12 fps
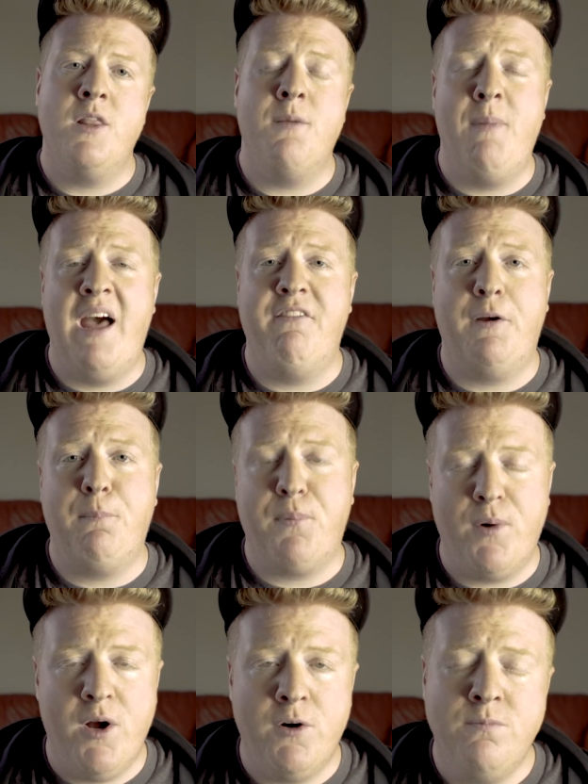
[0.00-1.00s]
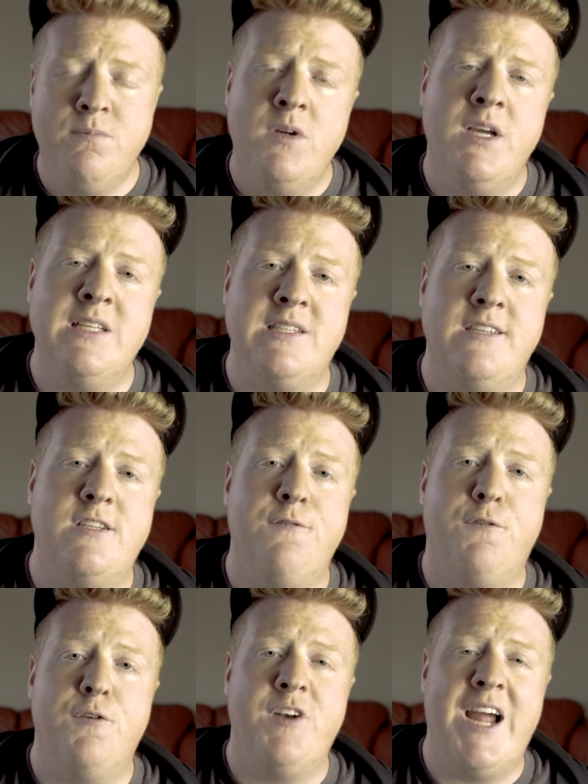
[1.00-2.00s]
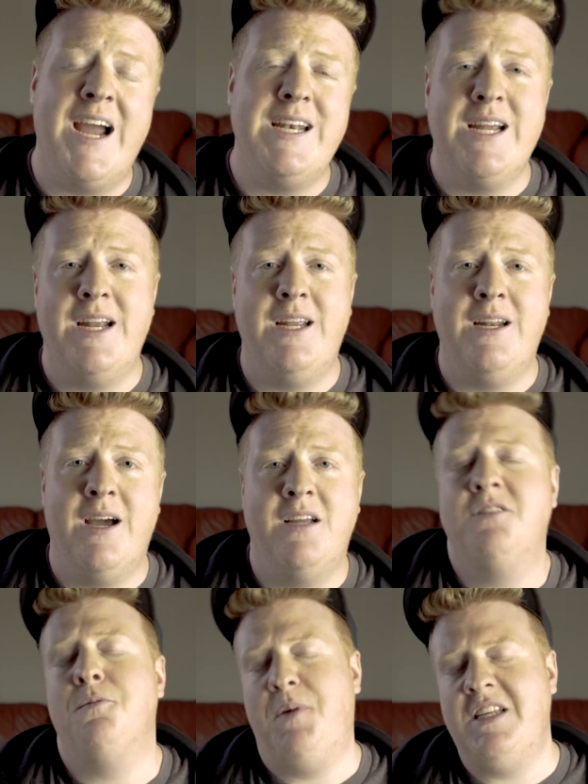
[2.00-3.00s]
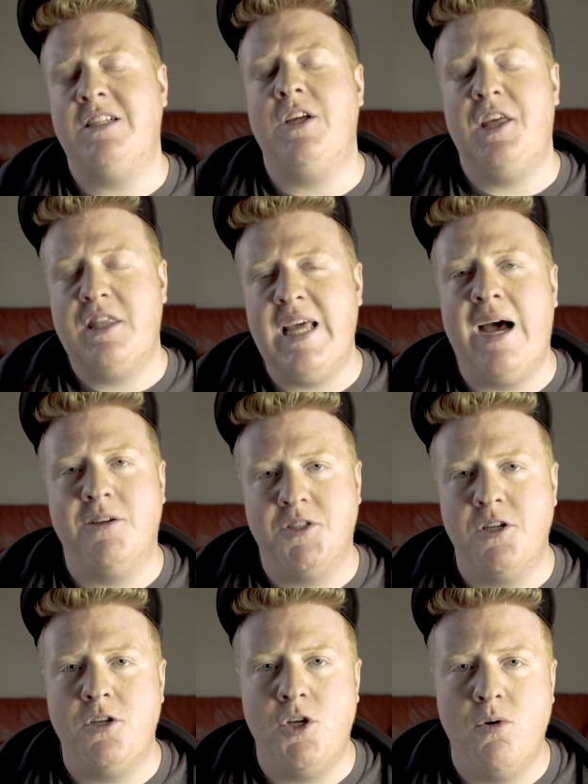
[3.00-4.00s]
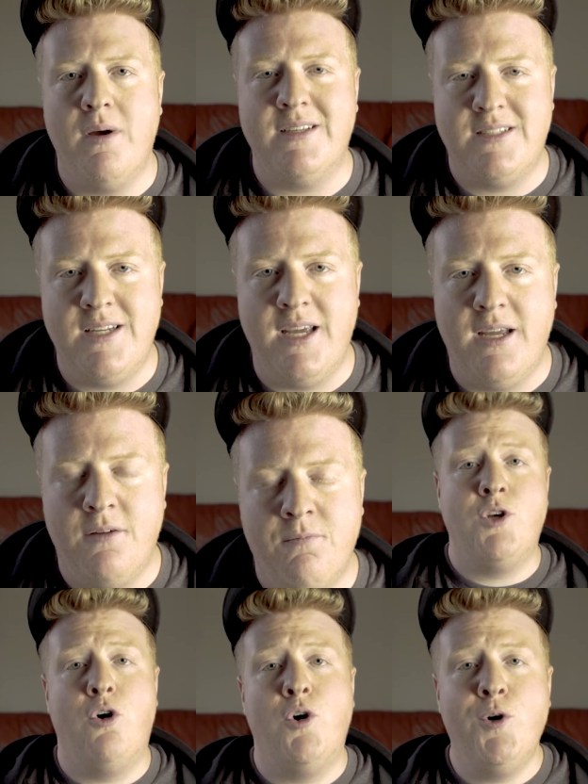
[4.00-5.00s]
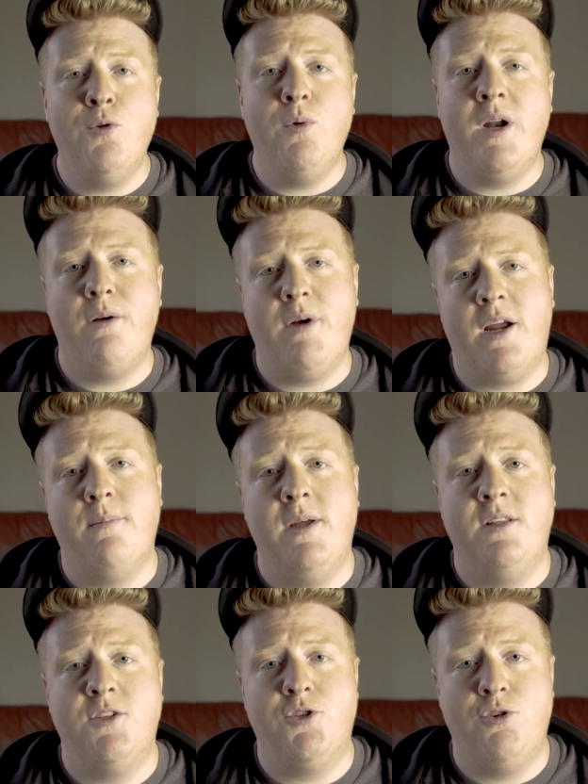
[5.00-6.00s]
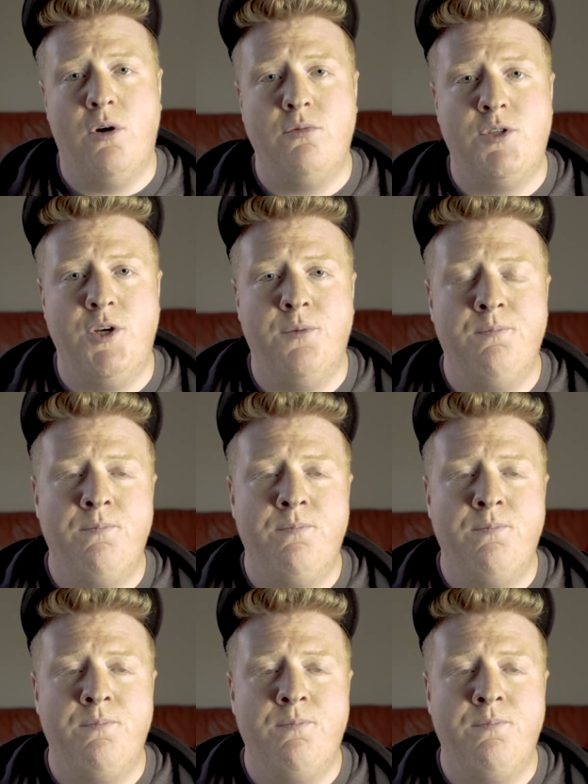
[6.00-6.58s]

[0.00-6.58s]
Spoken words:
The Mavic Pro is listed for $999, so basically $1,000 USD. So who would I recommend this drone to?